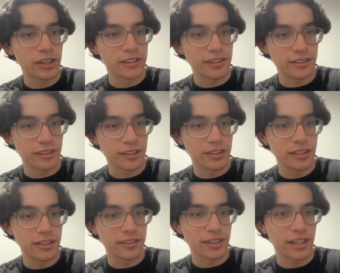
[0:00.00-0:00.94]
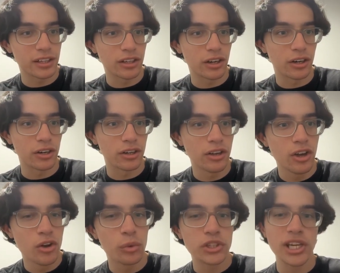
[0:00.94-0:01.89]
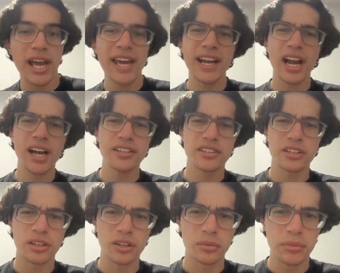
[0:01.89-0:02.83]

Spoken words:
isn't insanely hard, which, adding on to me